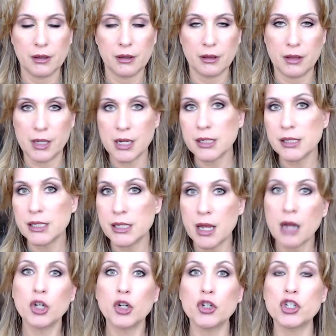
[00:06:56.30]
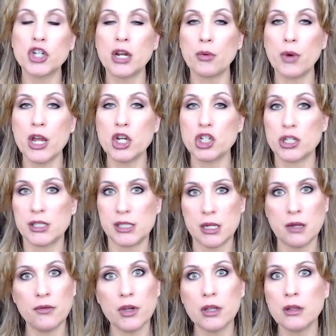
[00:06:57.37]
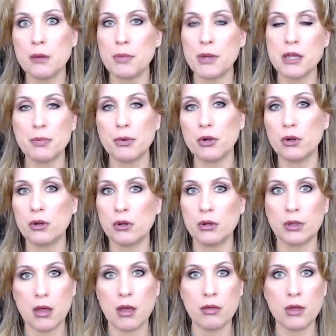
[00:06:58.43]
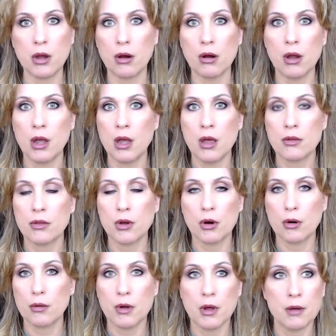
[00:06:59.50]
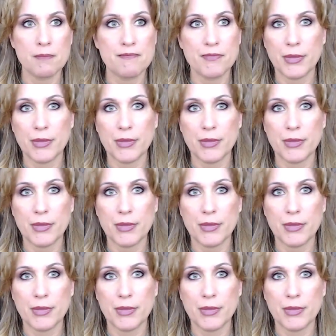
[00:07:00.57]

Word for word: These younger generations, even the people in their their